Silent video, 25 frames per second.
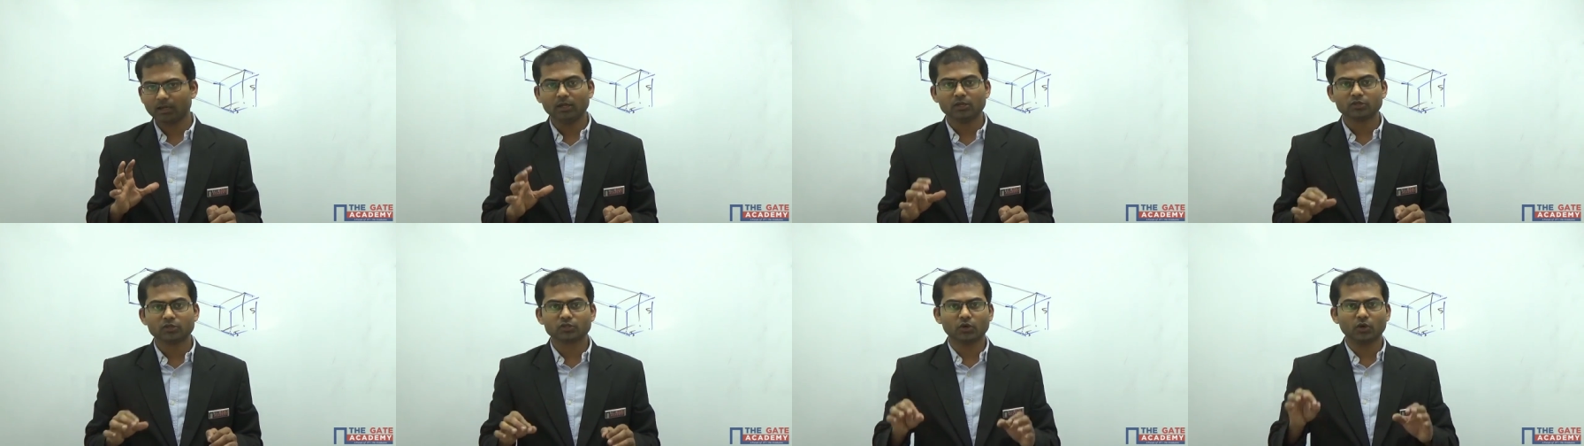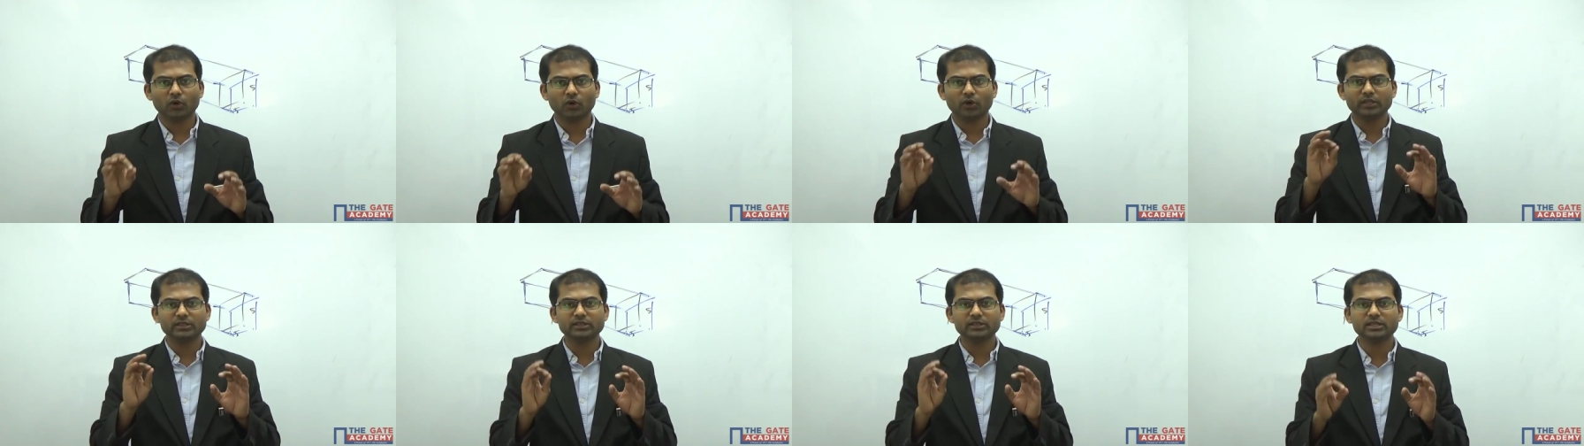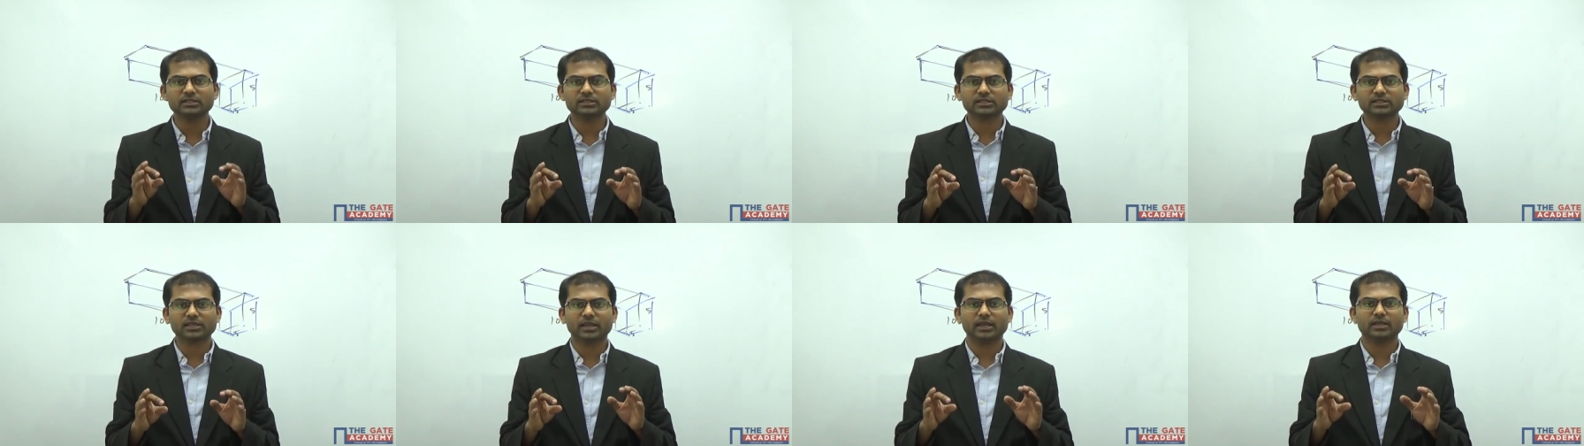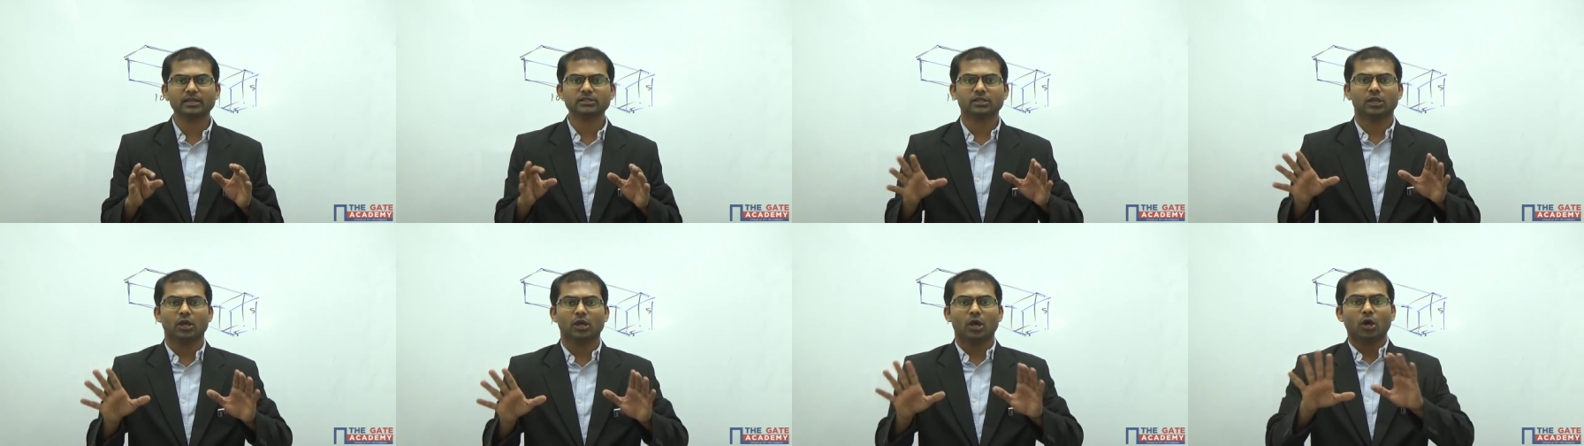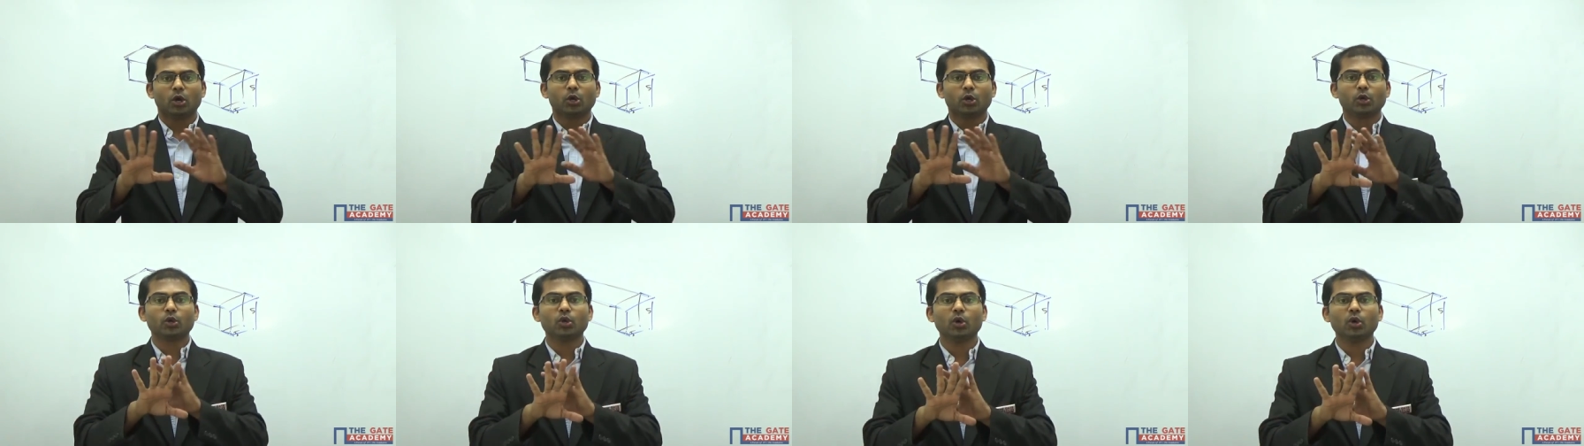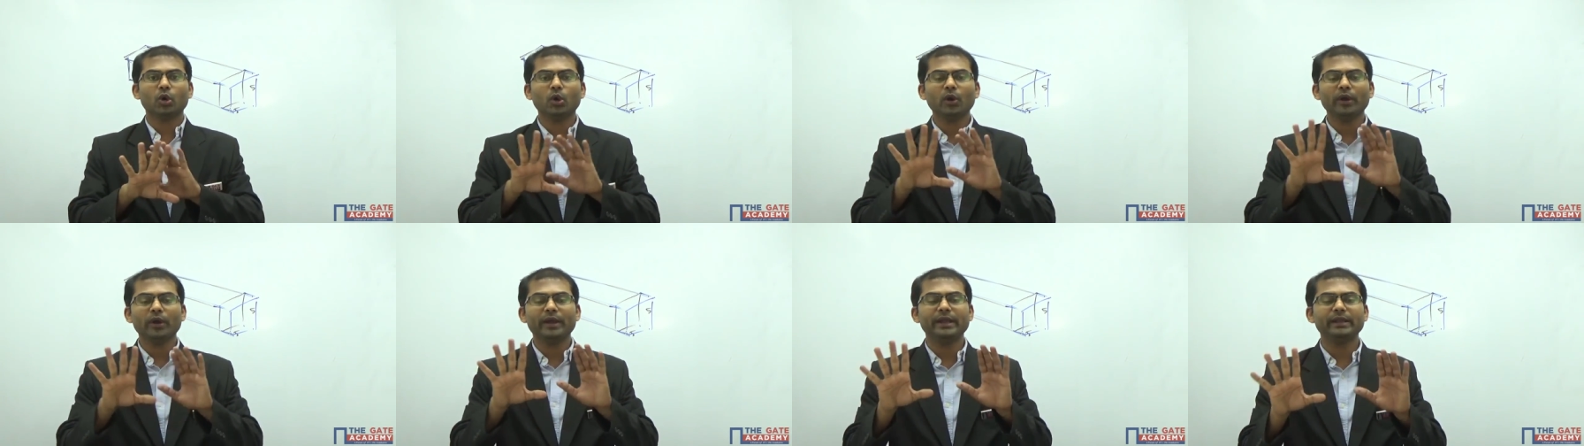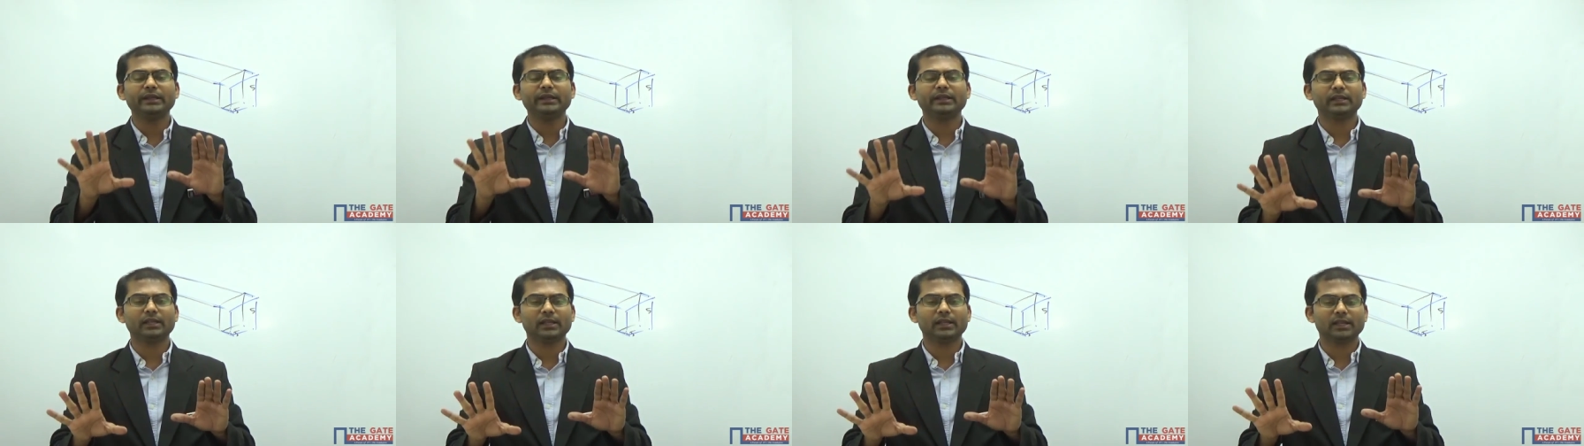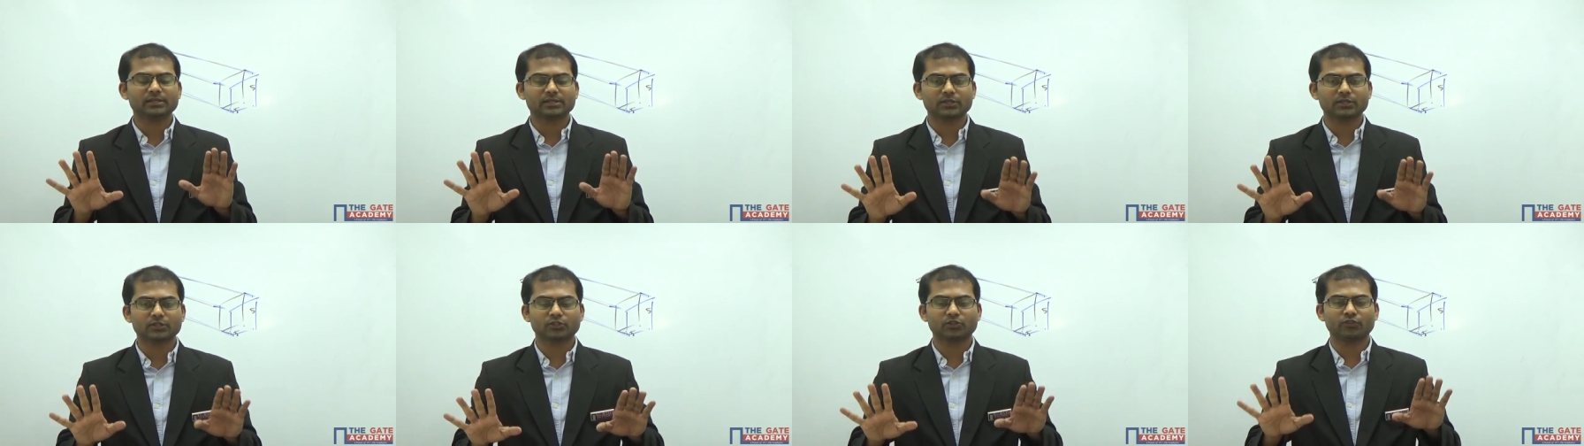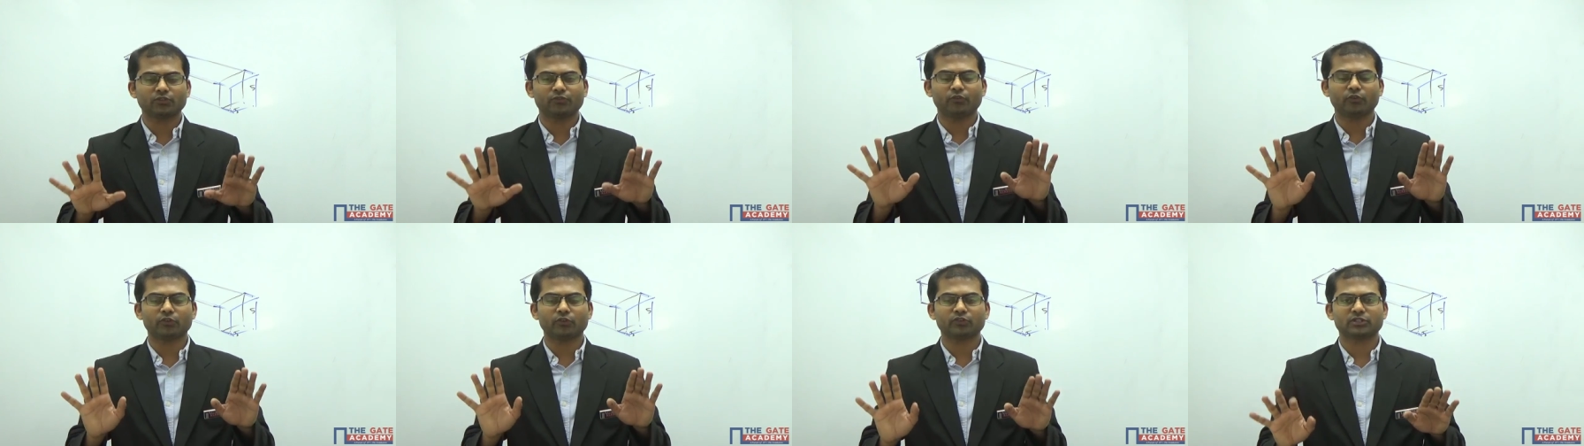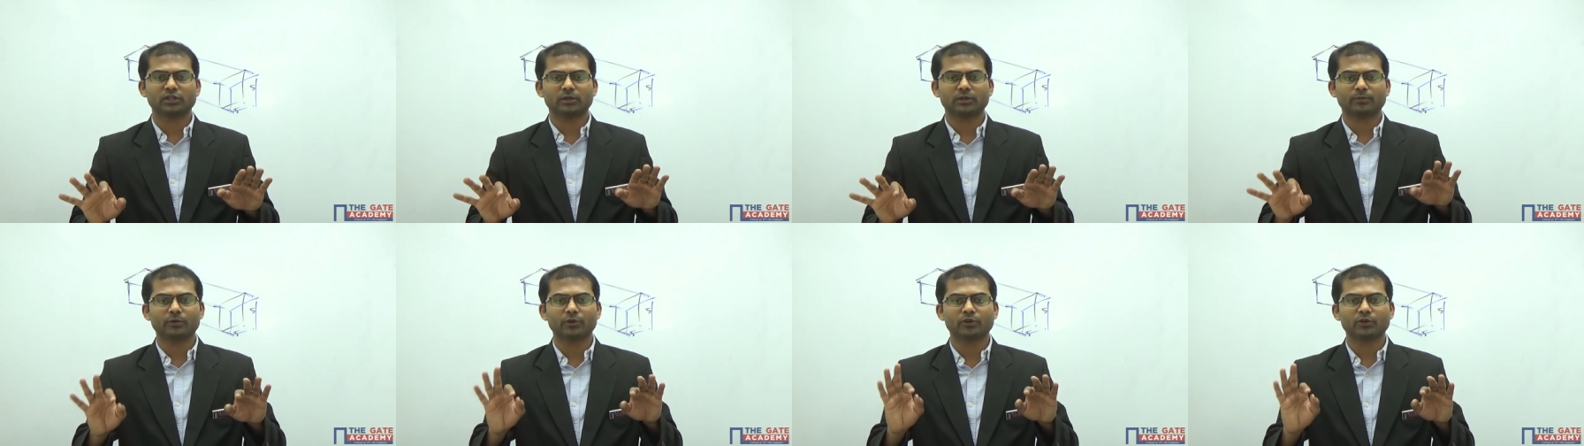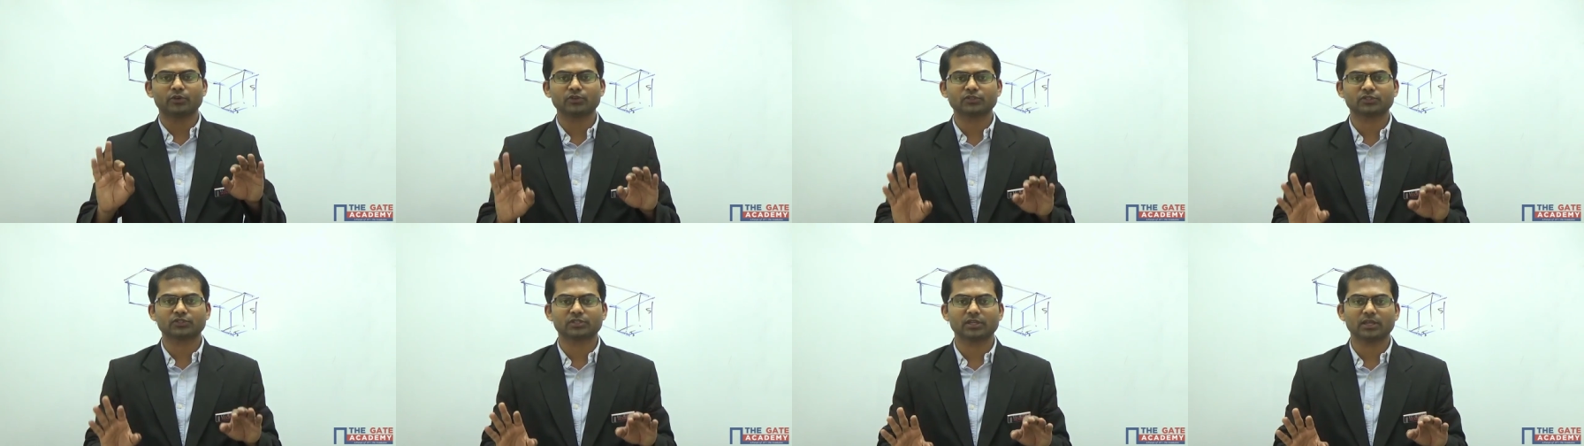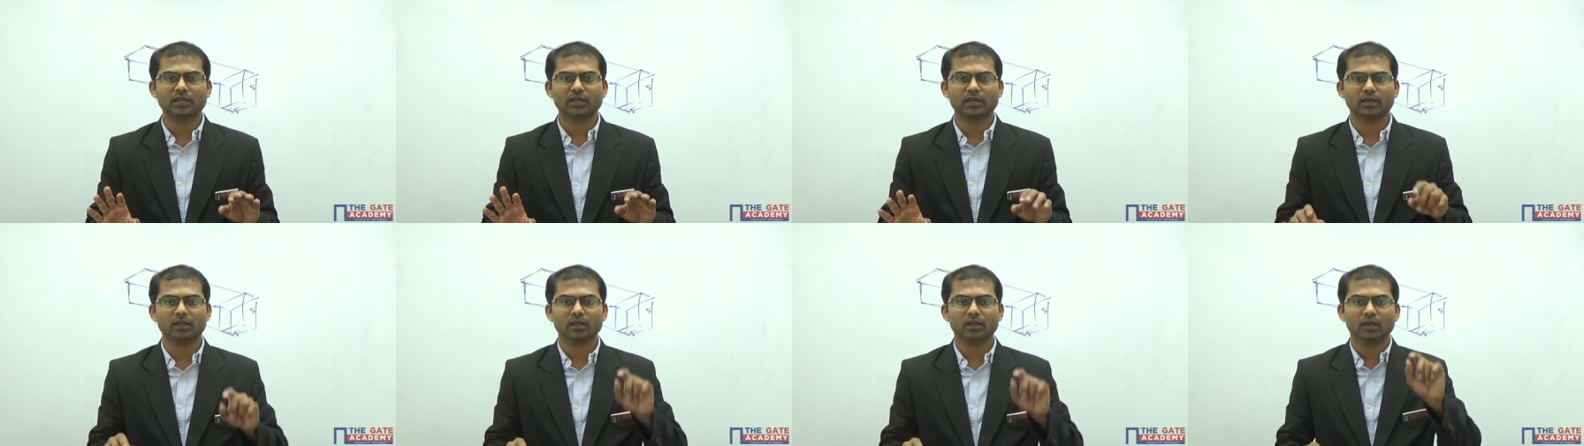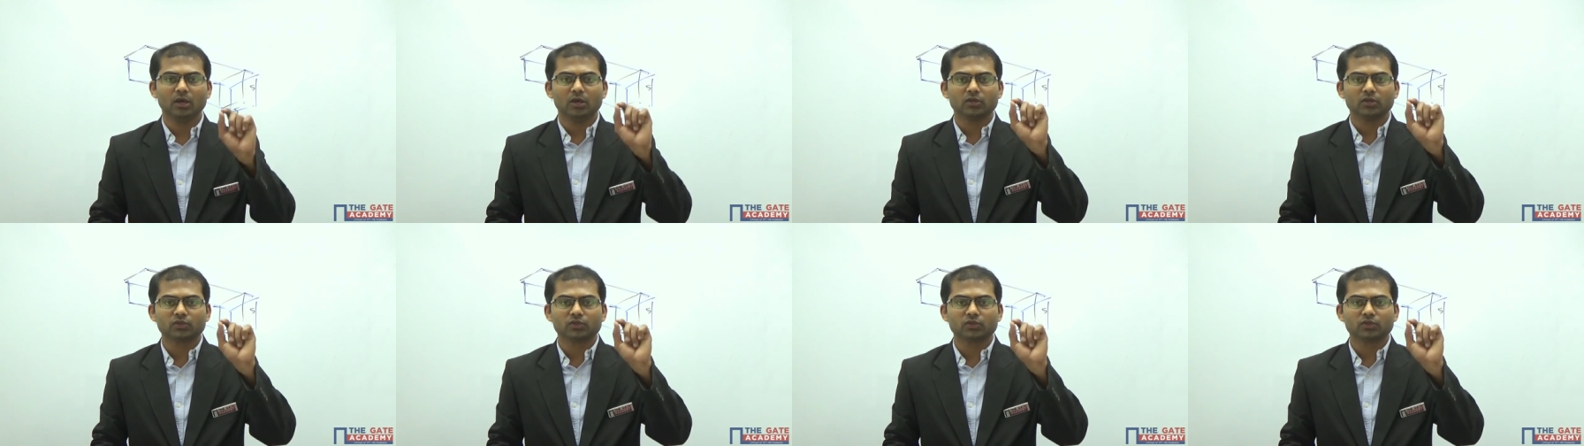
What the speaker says: So in this case, no internal resistive force are produced here.